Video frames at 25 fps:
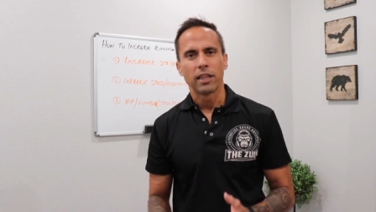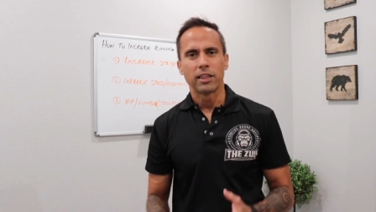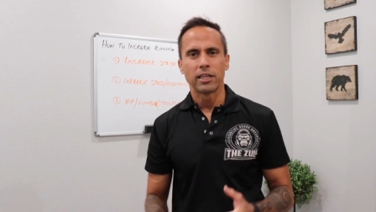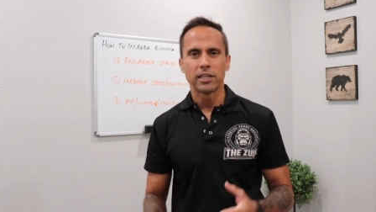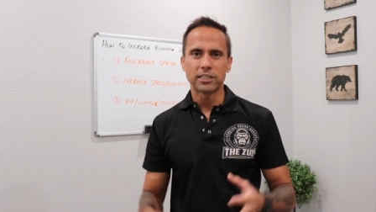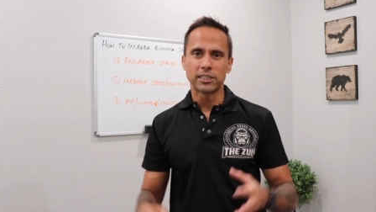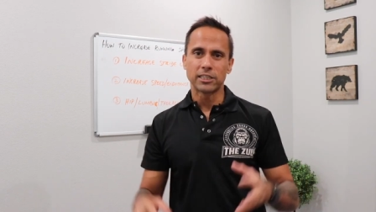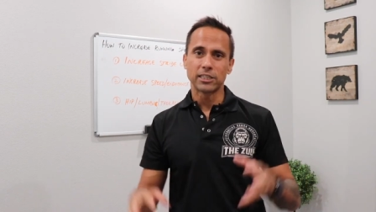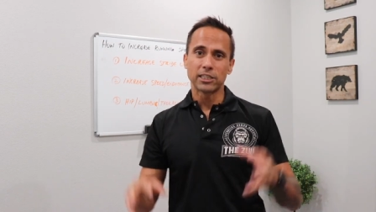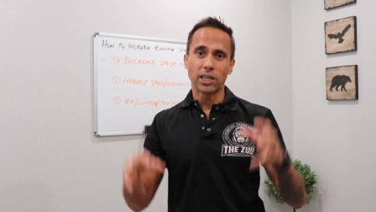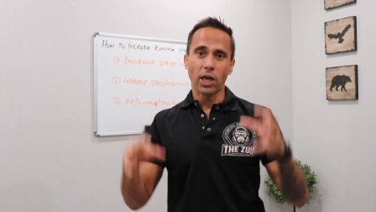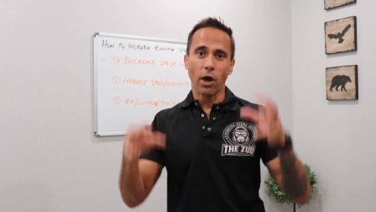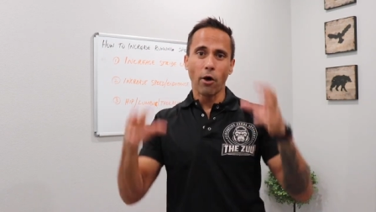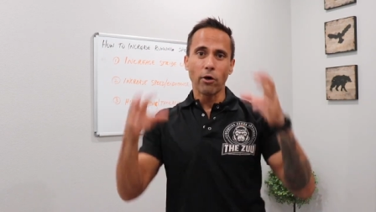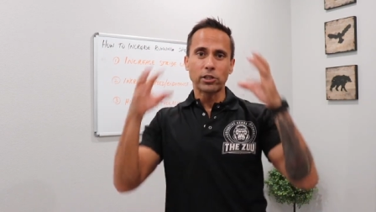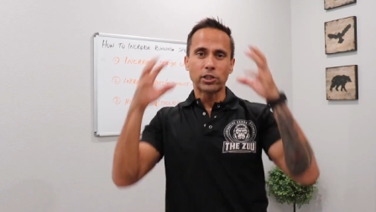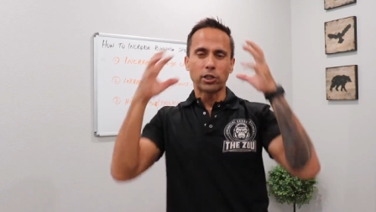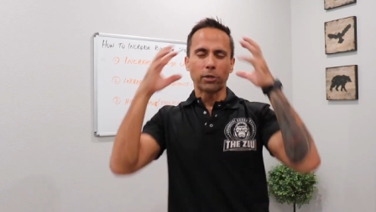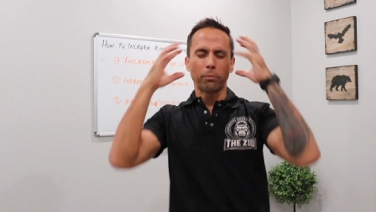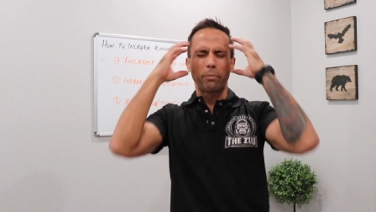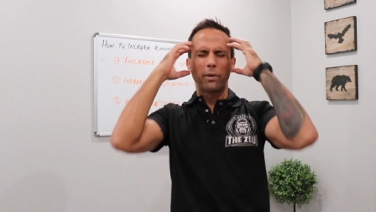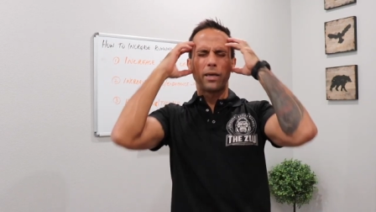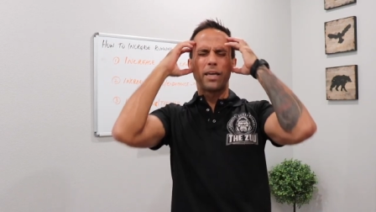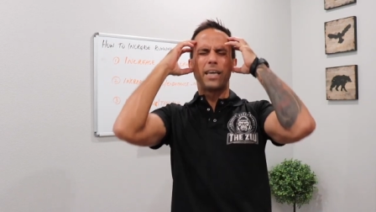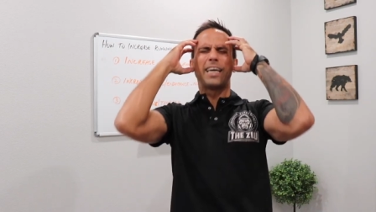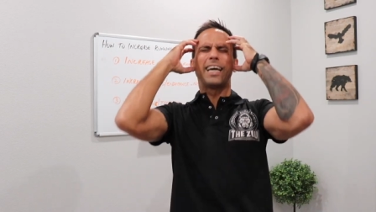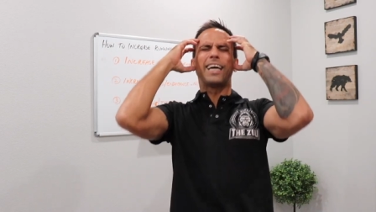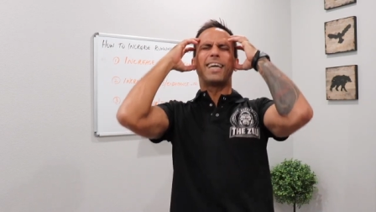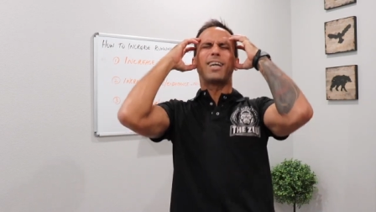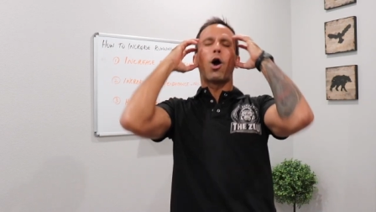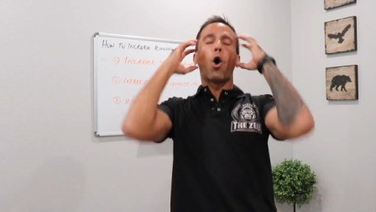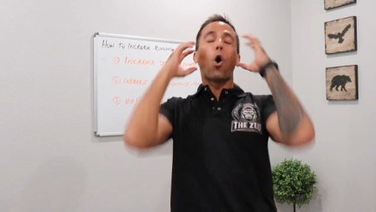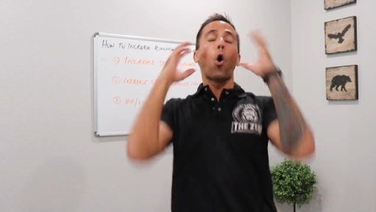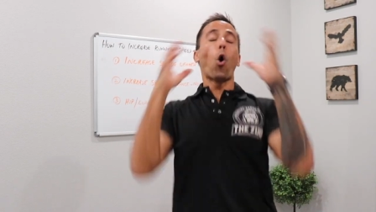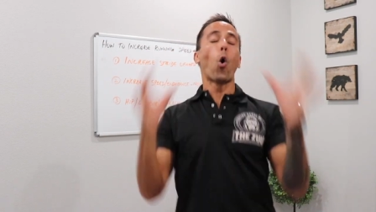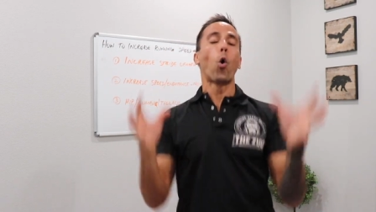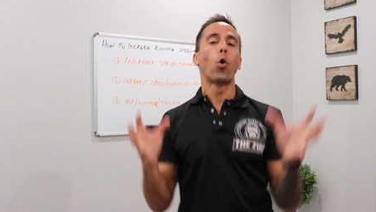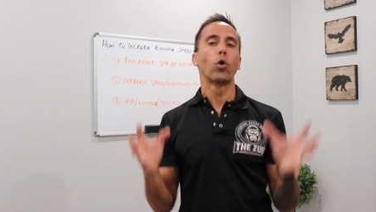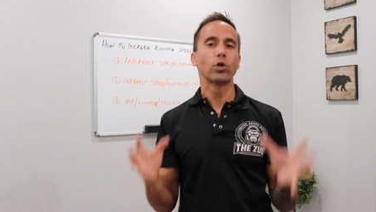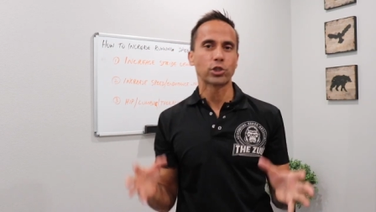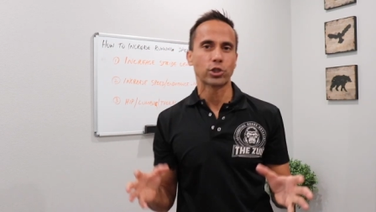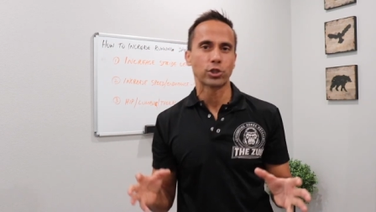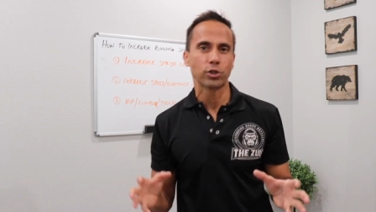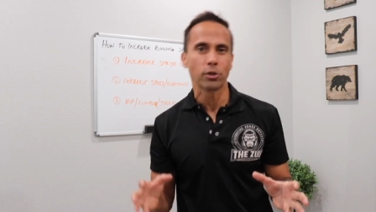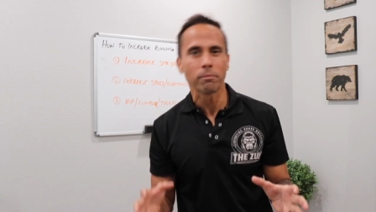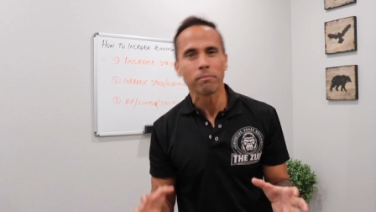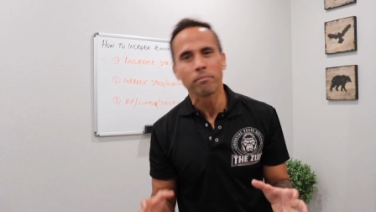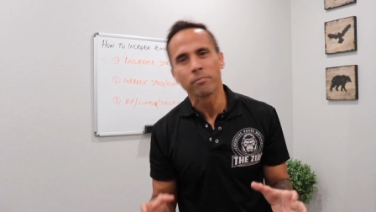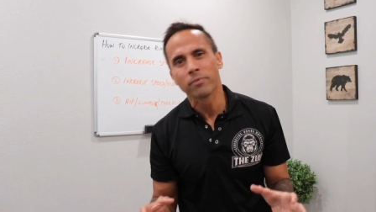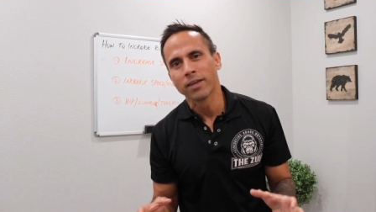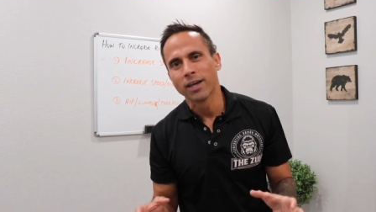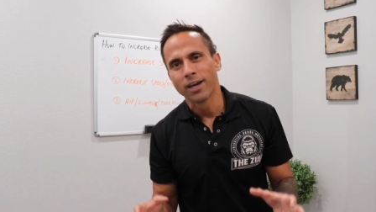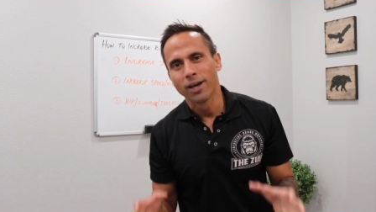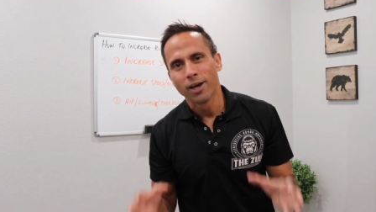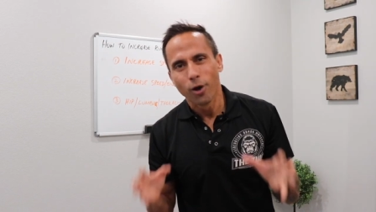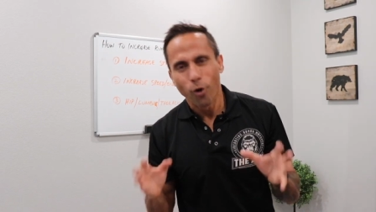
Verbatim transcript: this is going to be an awesome,